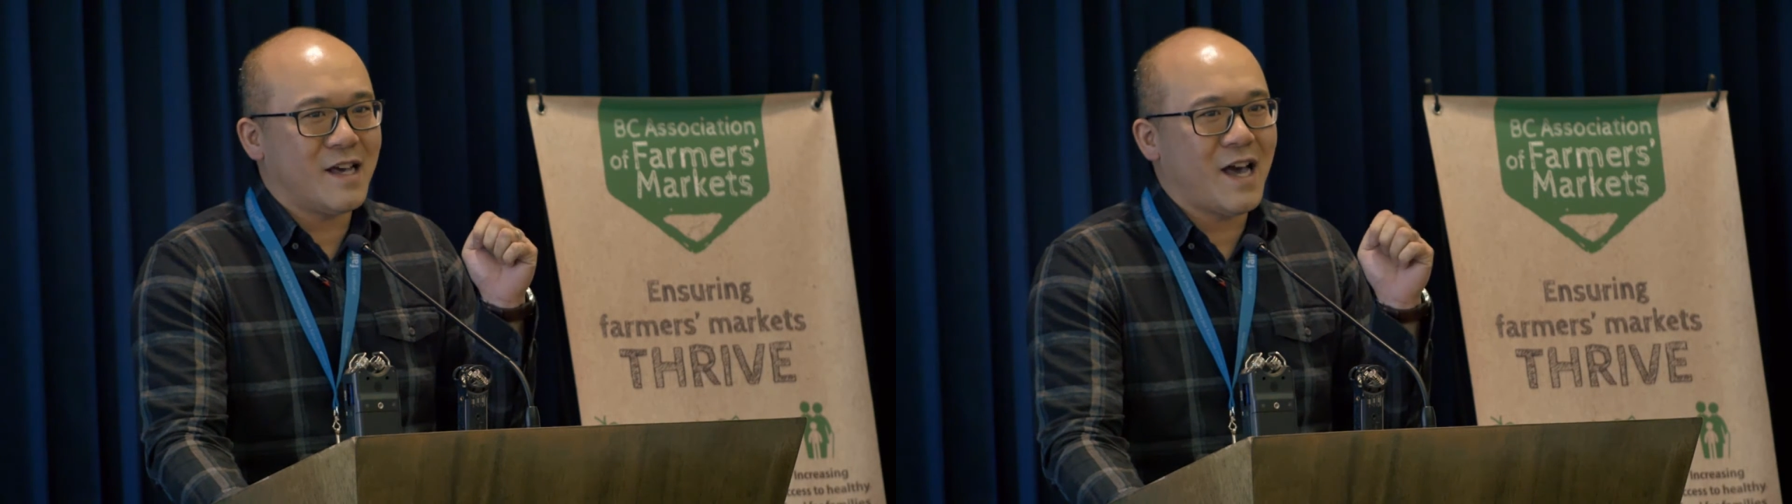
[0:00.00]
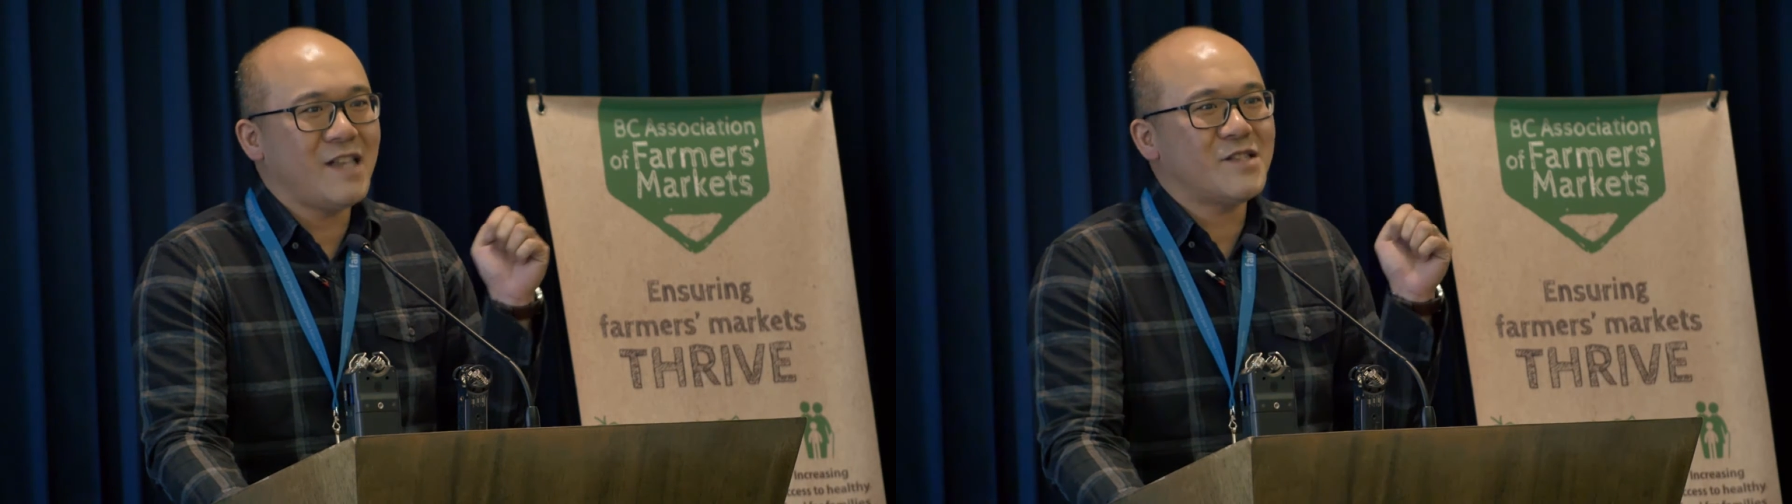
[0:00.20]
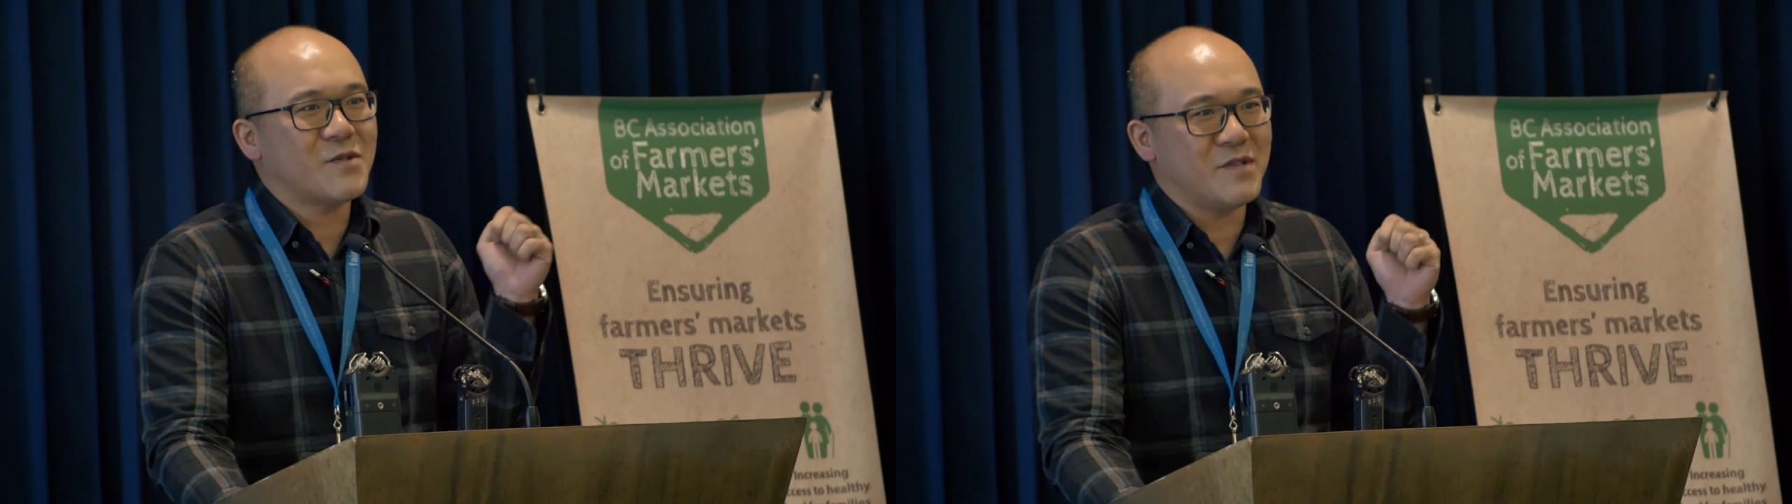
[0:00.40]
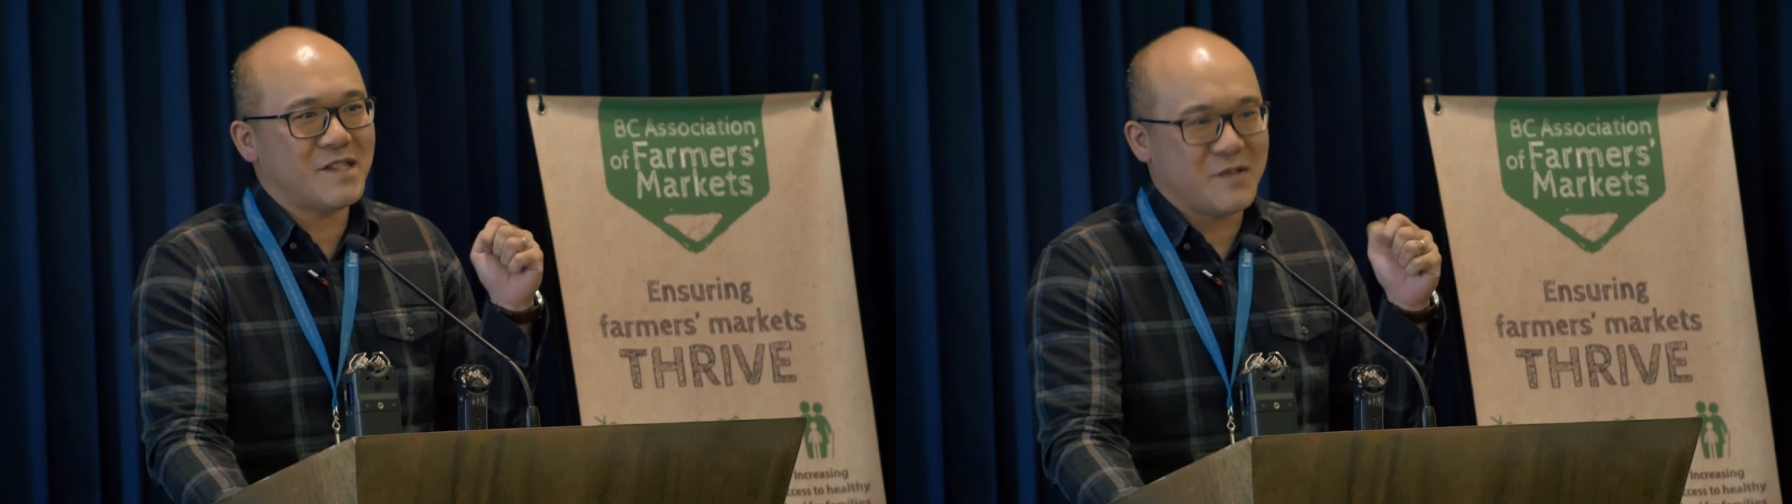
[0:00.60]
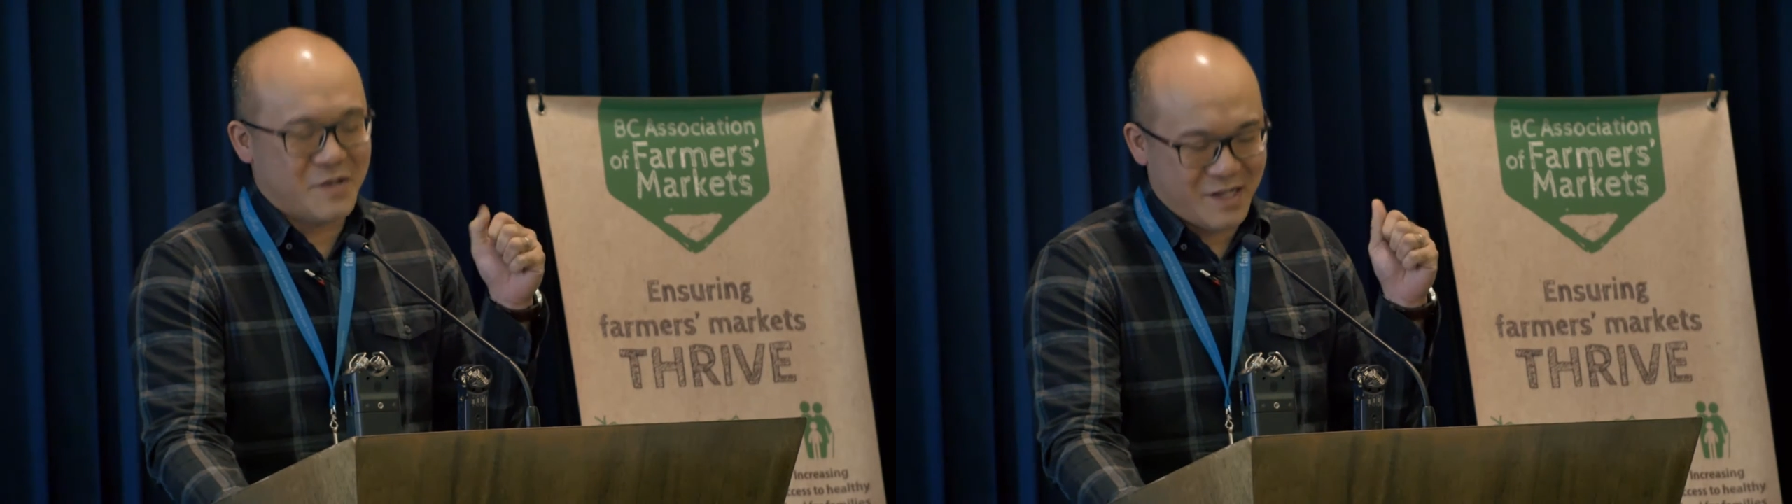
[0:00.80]
a high school
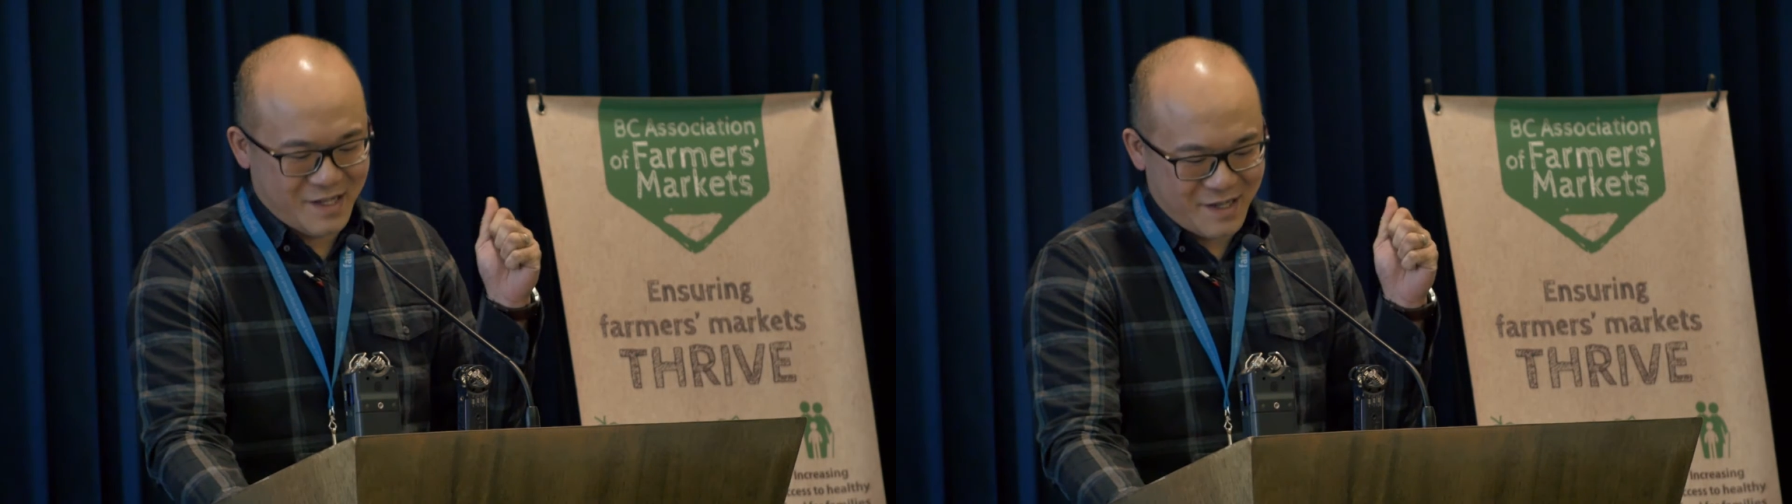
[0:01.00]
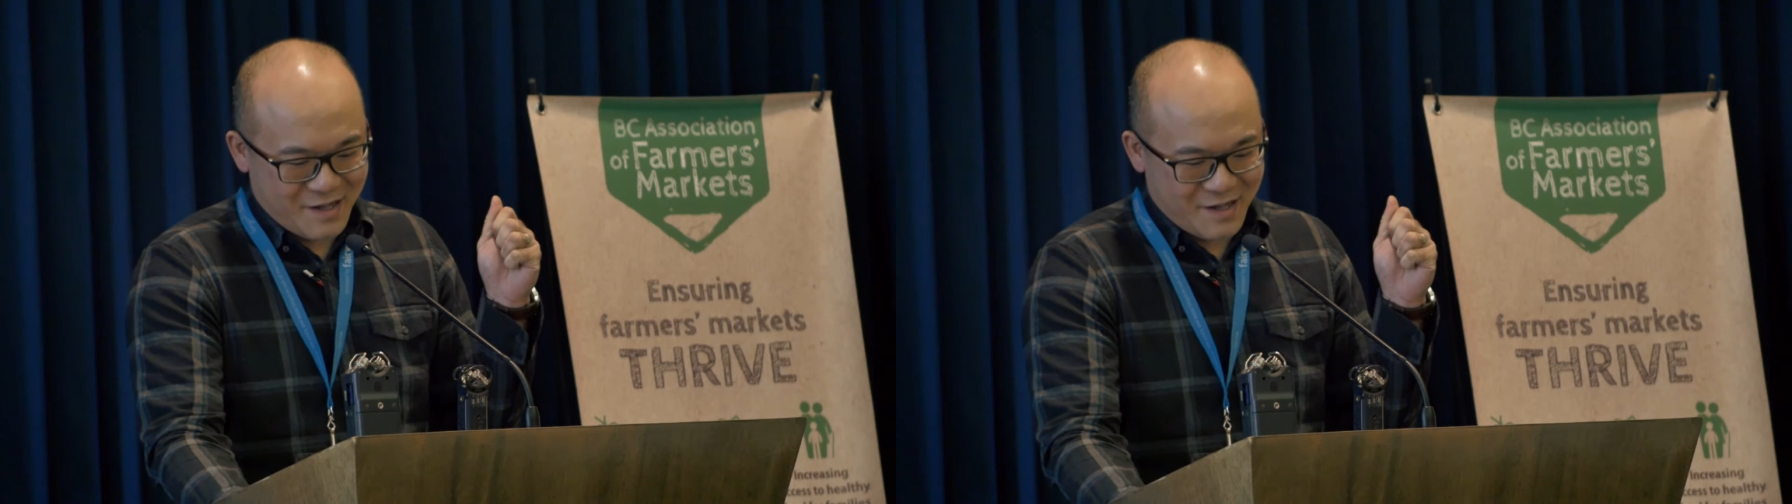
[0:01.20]
student.